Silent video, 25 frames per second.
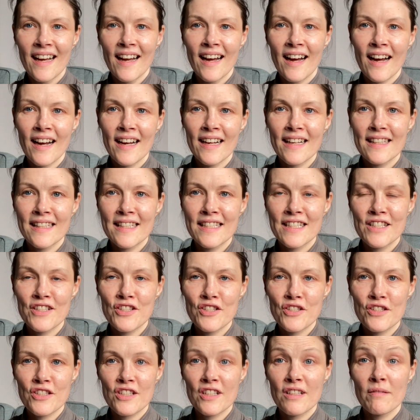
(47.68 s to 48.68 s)
Hiya, this is
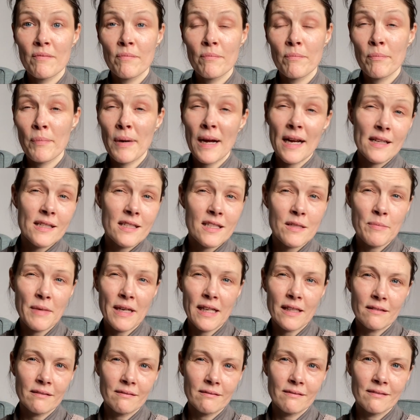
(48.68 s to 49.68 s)
just past
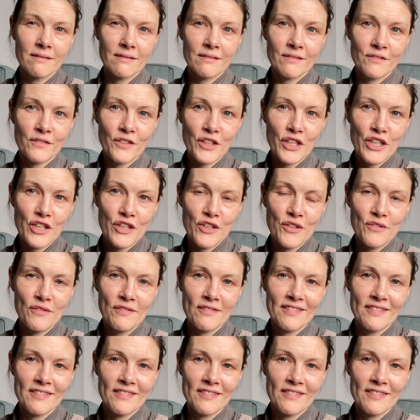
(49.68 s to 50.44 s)
Mel for you.